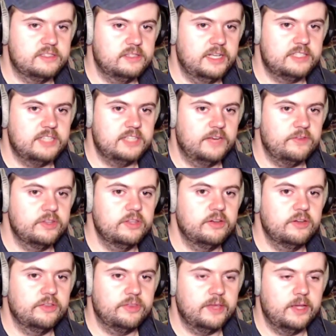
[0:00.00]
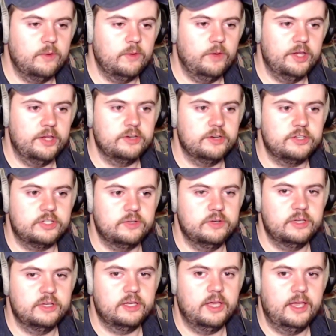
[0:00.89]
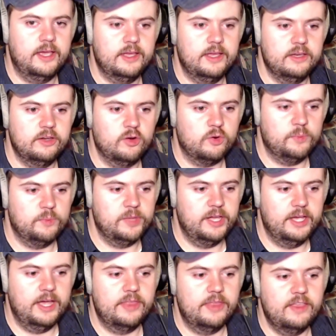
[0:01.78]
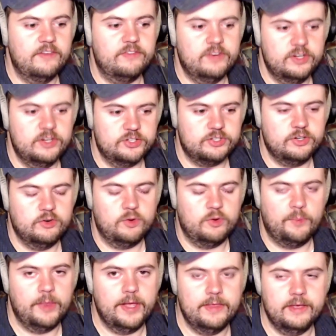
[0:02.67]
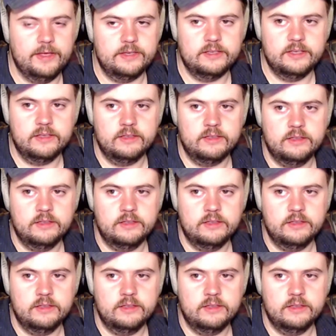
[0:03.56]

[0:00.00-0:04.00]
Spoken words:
That's every little thing. What you're doing and No Reply, and they finished No Reply that day.